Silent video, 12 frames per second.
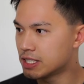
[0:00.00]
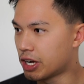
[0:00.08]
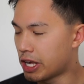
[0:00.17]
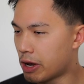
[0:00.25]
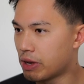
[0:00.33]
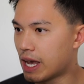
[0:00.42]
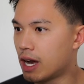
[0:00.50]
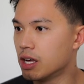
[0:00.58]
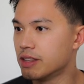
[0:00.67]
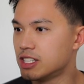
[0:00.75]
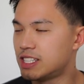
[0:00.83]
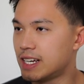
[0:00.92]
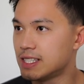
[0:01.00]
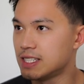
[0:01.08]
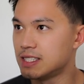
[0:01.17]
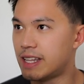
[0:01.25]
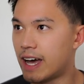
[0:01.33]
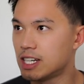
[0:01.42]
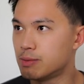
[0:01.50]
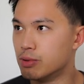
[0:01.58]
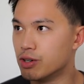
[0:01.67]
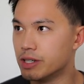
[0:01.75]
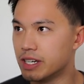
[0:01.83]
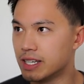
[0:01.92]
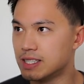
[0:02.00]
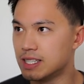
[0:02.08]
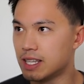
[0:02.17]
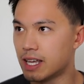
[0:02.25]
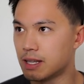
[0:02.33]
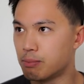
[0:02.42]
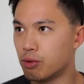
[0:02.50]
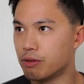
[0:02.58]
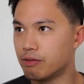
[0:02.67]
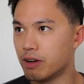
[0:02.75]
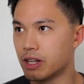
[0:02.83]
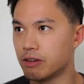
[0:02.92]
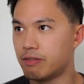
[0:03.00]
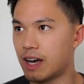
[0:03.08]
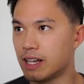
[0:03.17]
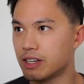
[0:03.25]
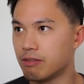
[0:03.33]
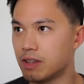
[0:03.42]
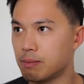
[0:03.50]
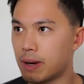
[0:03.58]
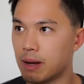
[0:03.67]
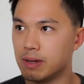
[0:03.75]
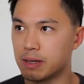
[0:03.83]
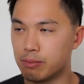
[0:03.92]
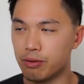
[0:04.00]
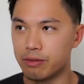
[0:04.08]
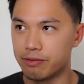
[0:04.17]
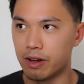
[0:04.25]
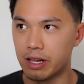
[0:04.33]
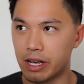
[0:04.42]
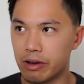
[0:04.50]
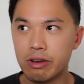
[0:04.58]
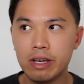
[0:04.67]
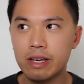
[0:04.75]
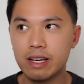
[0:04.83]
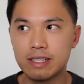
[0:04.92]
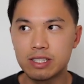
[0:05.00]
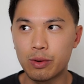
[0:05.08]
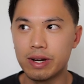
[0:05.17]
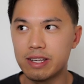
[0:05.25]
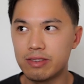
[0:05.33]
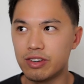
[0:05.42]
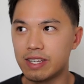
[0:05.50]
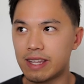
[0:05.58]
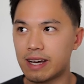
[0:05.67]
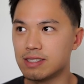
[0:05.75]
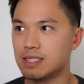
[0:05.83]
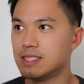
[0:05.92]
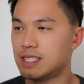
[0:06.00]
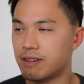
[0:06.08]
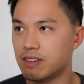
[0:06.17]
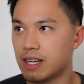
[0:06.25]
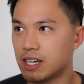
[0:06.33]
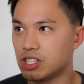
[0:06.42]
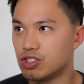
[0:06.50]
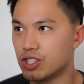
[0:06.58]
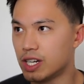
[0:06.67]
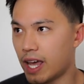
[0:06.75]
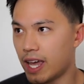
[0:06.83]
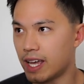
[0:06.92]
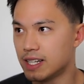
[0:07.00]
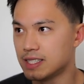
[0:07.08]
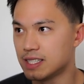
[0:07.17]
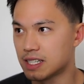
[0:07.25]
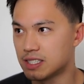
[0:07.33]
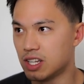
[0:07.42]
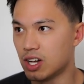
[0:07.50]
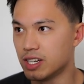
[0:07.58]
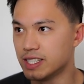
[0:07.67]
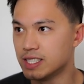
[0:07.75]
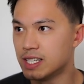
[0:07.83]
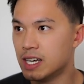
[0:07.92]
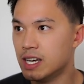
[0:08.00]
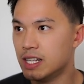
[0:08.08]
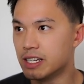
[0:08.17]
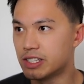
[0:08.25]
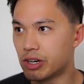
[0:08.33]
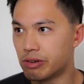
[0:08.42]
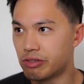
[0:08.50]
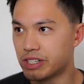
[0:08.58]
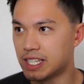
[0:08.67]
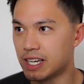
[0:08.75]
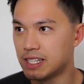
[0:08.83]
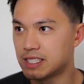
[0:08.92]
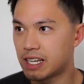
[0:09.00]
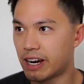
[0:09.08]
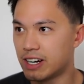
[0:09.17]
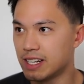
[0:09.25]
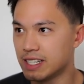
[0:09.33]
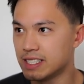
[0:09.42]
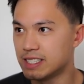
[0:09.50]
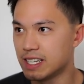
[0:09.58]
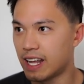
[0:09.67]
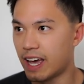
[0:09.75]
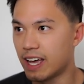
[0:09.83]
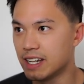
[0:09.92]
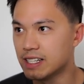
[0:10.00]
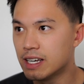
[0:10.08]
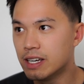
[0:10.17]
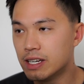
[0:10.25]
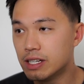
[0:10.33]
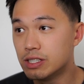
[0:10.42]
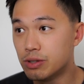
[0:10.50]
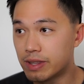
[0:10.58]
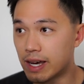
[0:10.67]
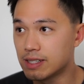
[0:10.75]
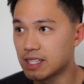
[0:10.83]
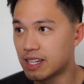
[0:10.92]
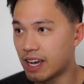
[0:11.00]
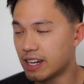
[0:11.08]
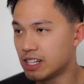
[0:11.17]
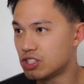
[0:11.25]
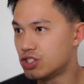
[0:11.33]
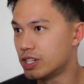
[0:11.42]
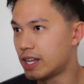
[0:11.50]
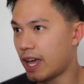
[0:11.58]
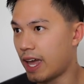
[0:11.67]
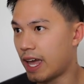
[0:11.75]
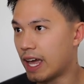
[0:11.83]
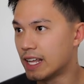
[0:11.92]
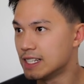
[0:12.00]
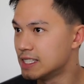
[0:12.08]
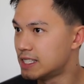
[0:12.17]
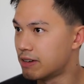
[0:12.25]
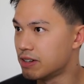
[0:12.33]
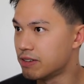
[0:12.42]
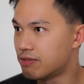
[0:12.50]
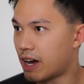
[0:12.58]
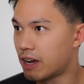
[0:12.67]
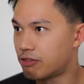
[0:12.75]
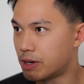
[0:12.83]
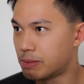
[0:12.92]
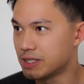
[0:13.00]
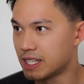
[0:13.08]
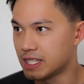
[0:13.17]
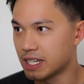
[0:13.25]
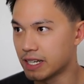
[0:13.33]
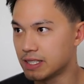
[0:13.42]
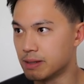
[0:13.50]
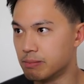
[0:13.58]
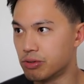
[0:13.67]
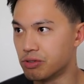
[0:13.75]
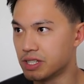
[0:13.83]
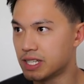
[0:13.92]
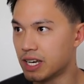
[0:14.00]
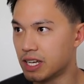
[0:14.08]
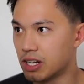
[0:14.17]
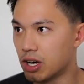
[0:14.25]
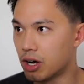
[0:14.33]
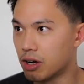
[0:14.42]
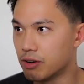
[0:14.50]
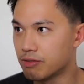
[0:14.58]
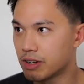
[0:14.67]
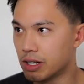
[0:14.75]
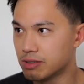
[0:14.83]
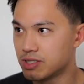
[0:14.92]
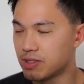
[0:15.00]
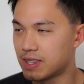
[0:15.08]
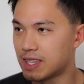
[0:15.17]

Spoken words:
So here we are on the Sharesies dashboard. You can see that the portfolio value of the public portfolio is $23,706. The total returns currently sit at 2,975, representing a simple return of close to